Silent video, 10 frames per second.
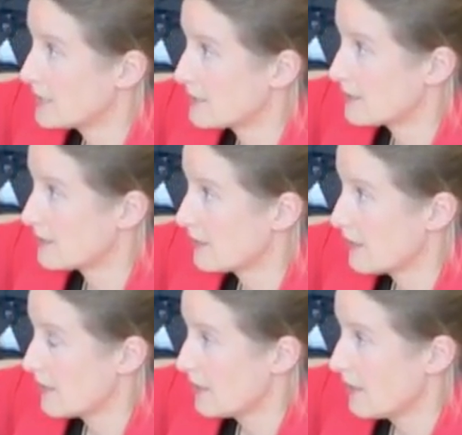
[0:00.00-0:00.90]
it is
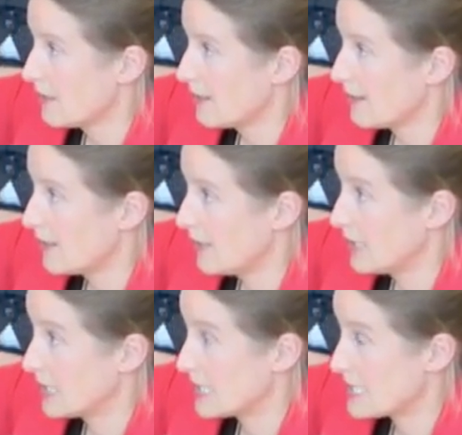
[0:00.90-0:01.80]

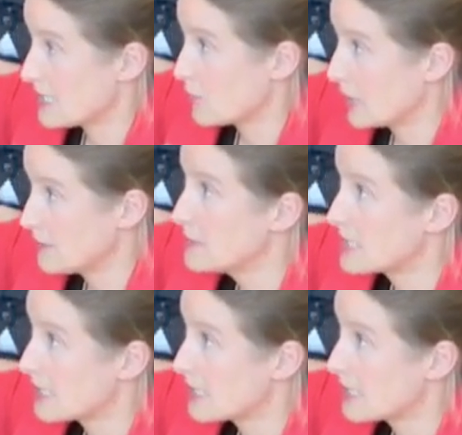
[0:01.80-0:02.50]
it is quite